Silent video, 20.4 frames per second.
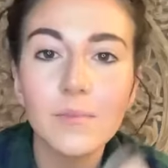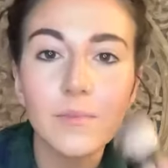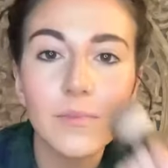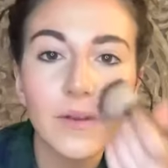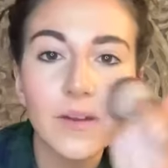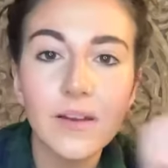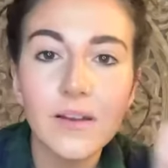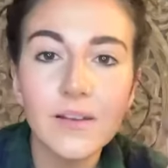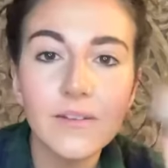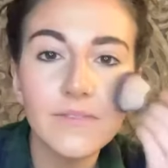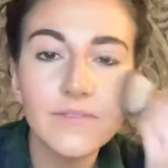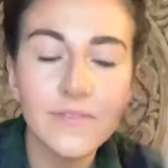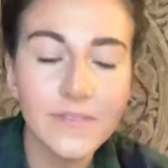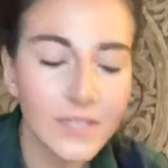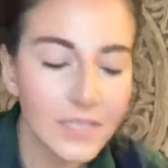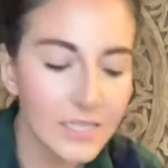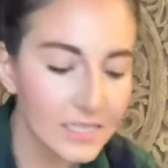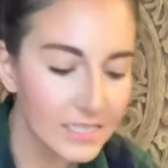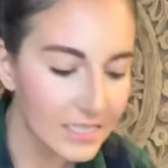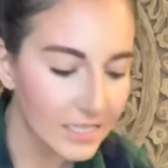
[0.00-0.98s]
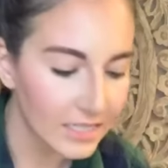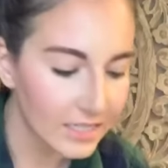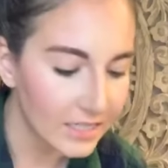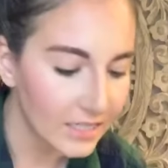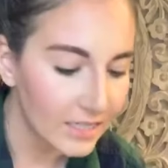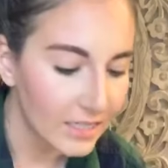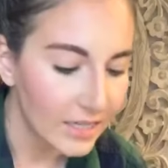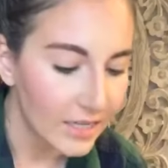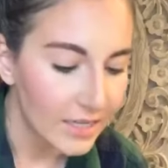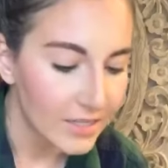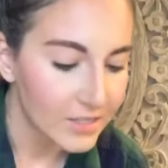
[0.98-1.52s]
Perfect.
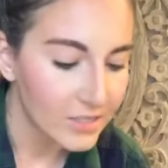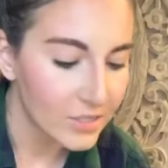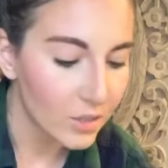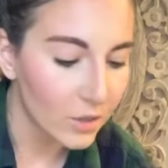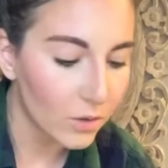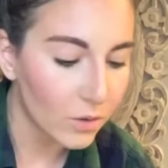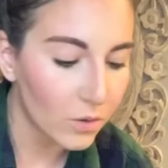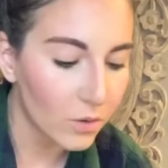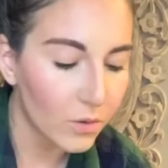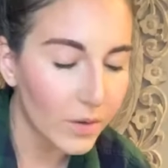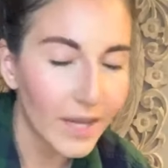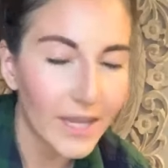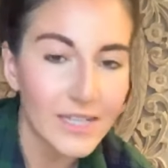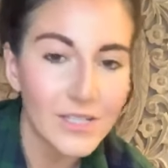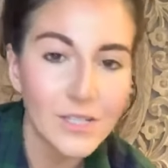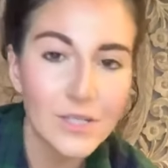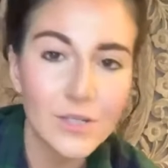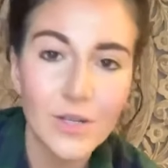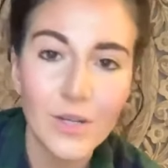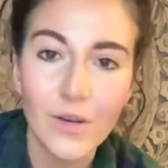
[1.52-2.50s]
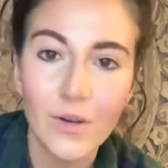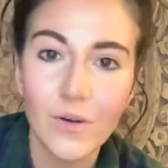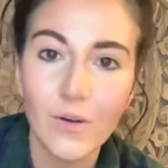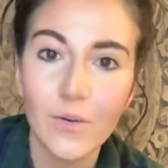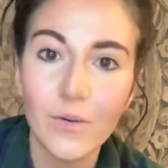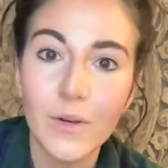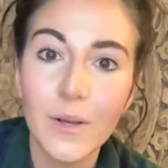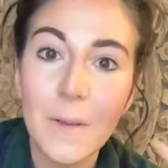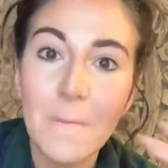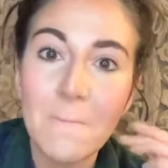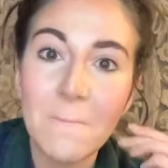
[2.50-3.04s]
So as you
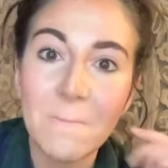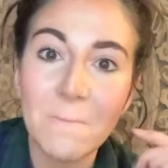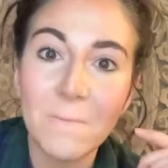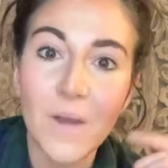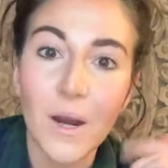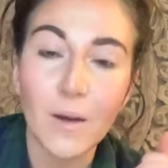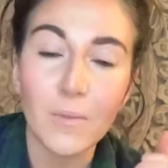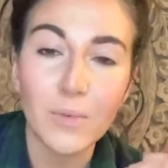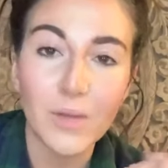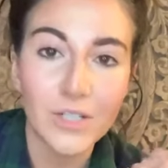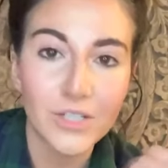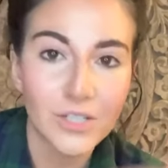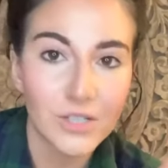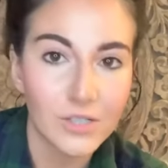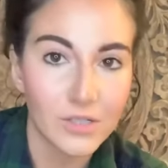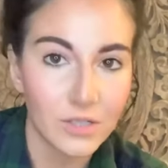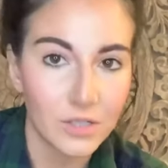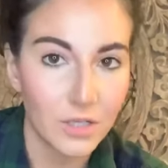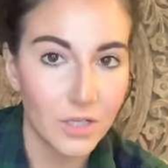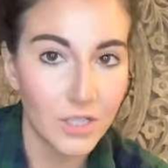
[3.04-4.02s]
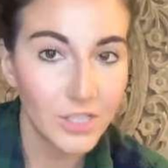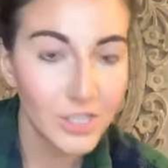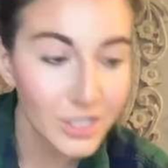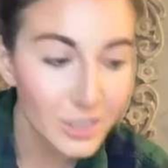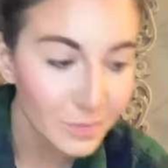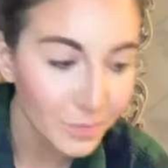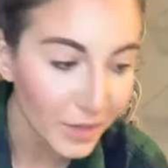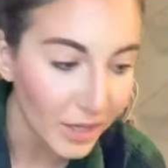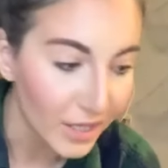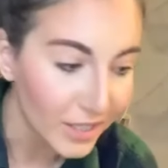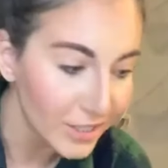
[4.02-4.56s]
know, our blushes are not just
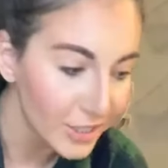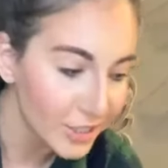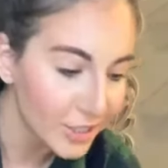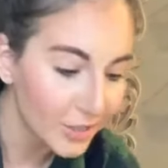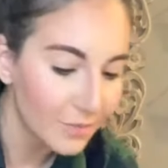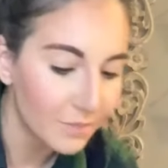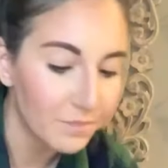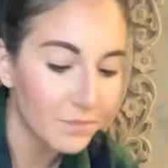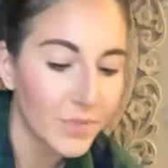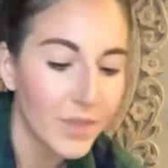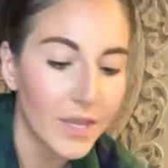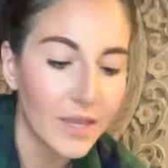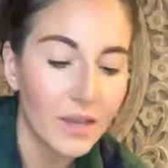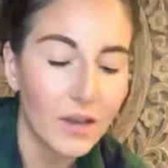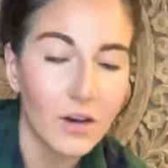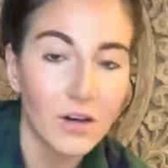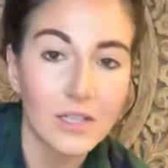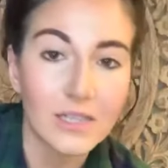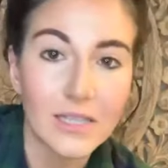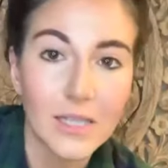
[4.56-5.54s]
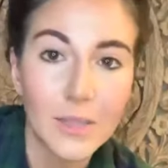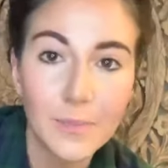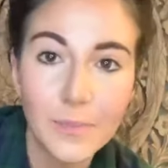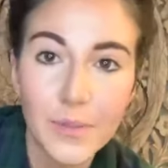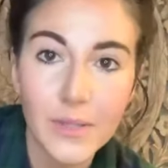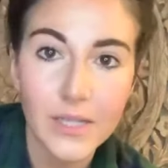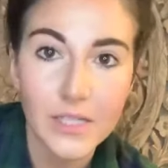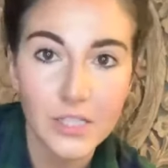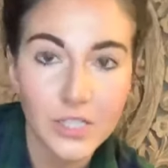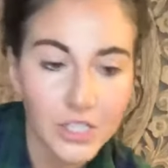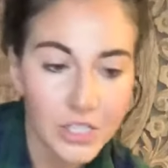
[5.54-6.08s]
blush, they are lip
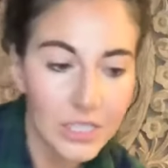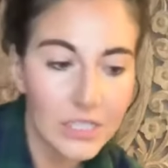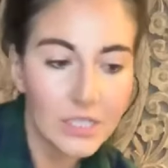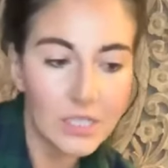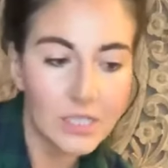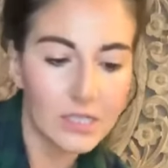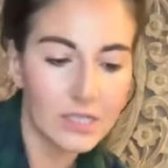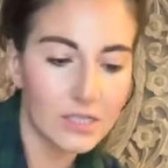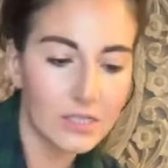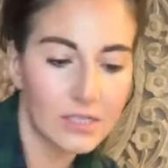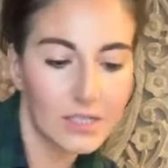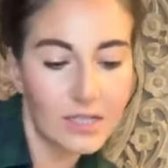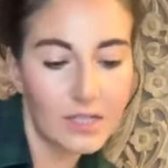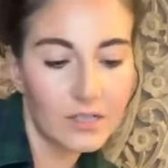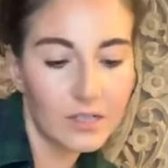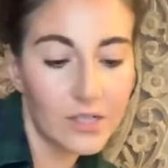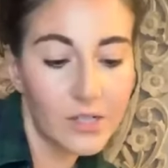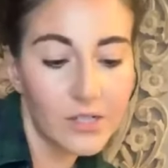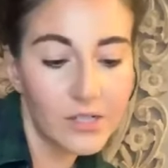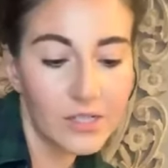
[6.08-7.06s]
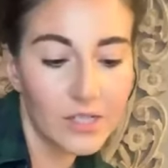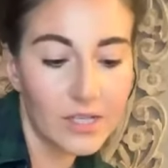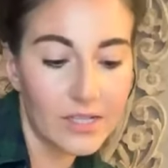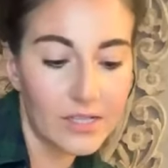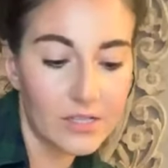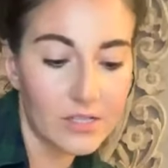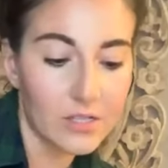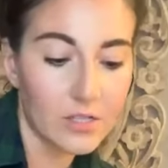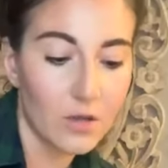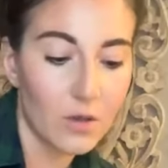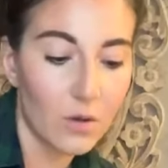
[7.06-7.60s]
and cheek colors. And
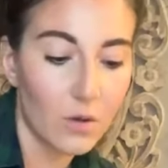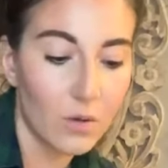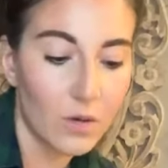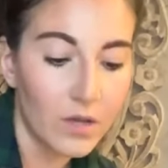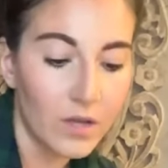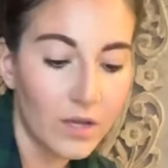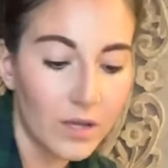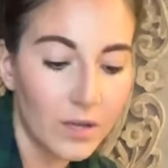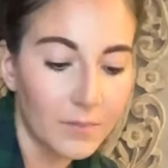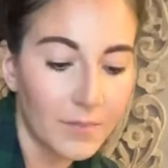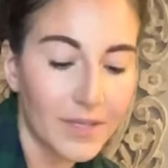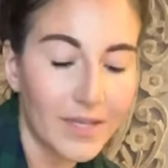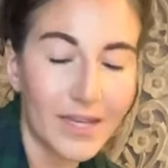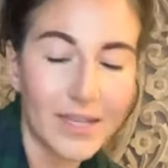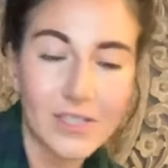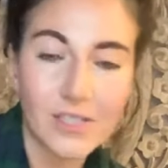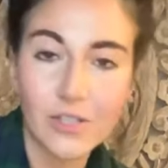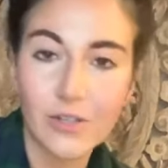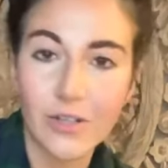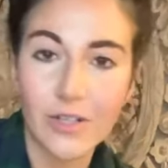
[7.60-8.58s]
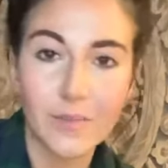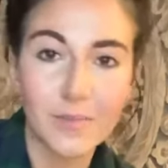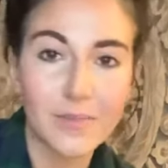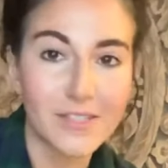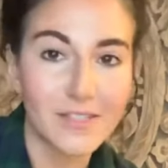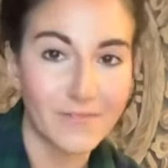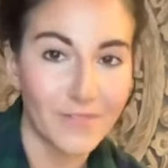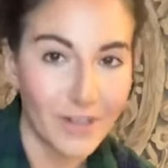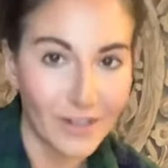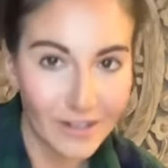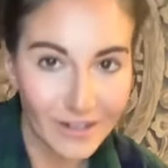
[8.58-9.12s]
so because cream is
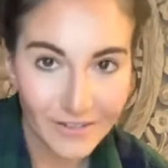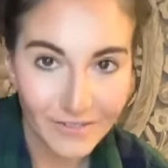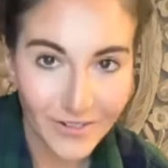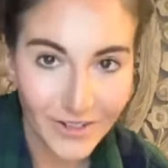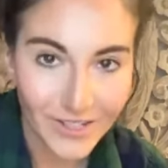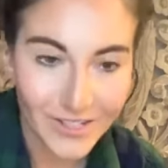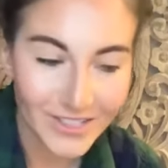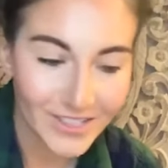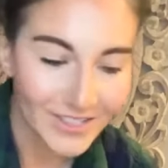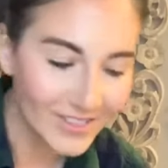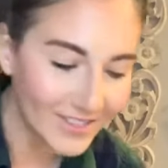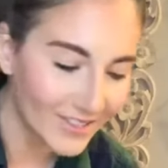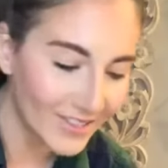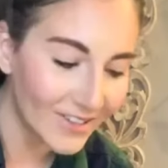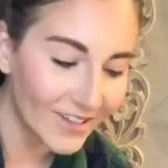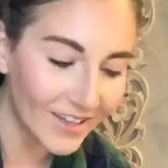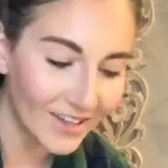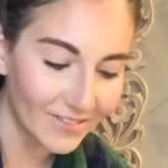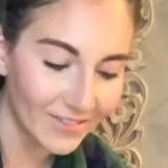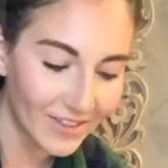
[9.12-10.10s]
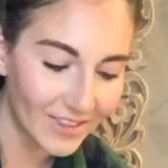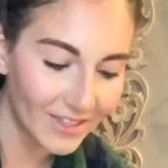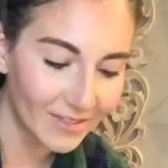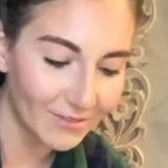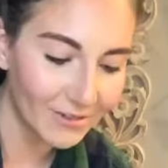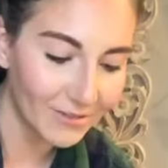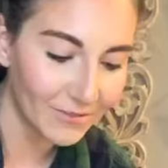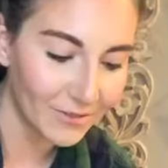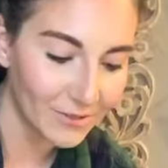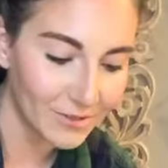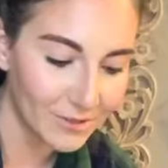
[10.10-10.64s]
very versatile, everything
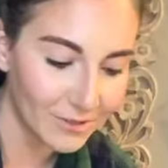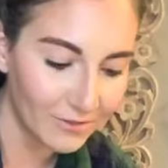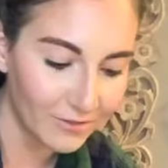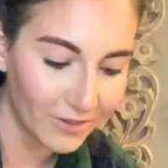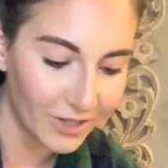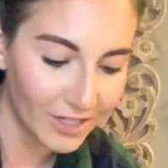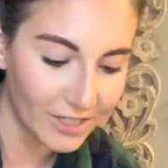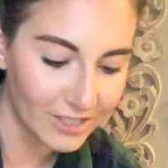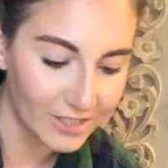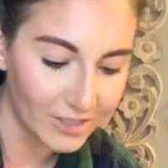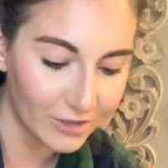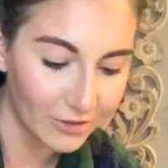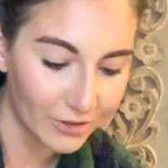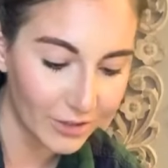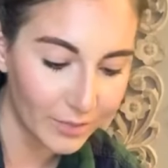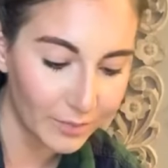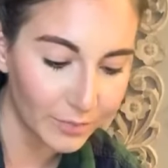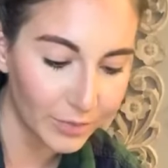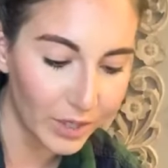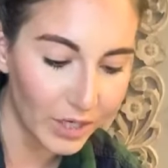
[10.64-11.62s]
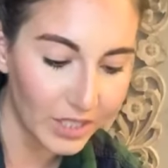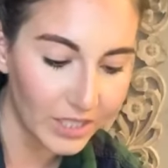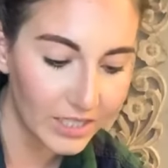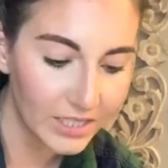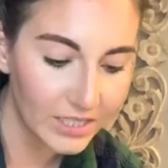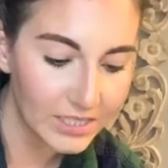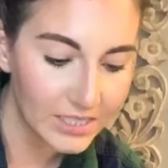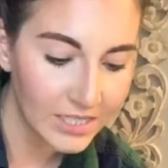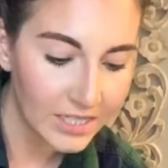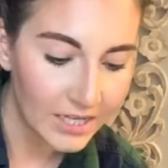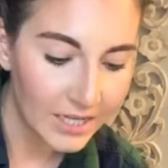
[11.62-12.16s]
we've used so far is a cream
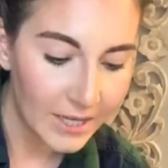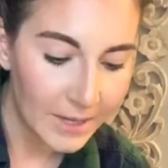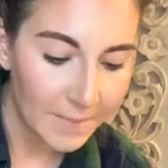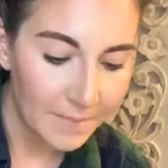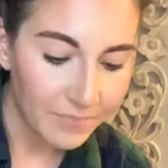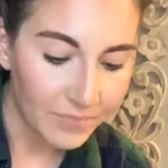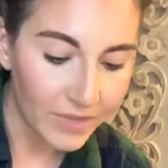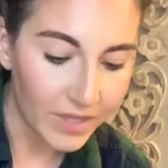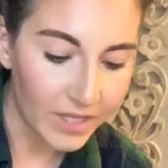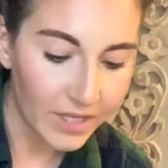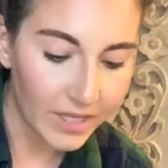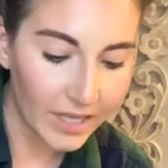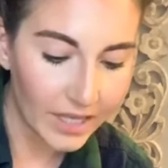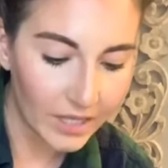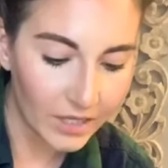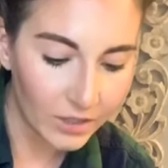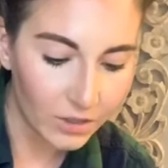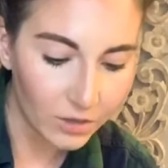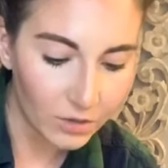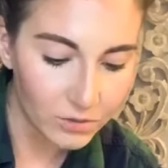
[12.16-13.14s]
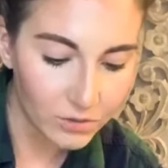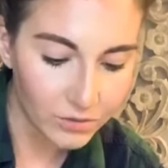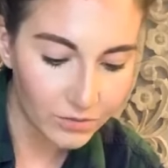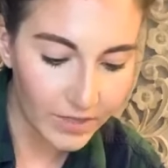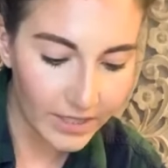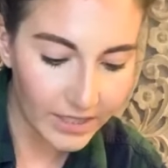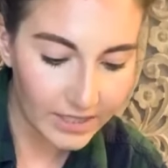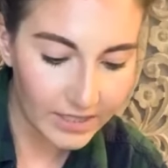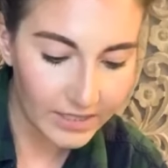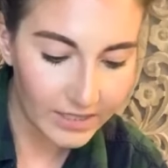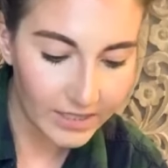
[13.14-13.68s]
product, they can go
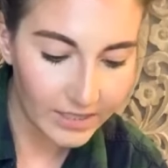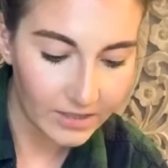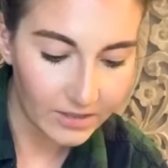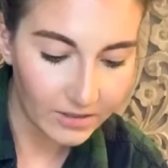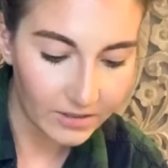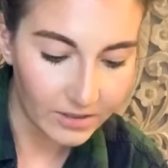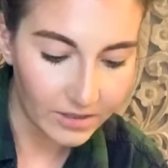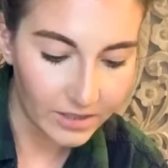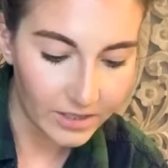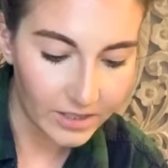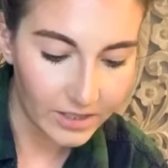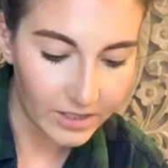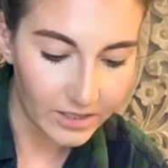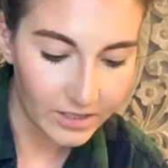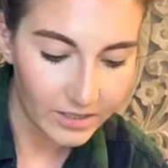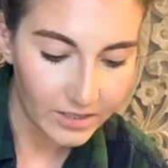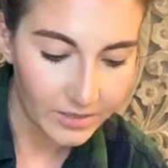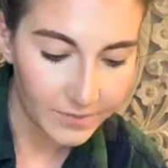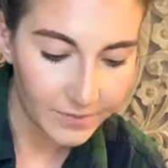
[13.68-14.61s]
directly on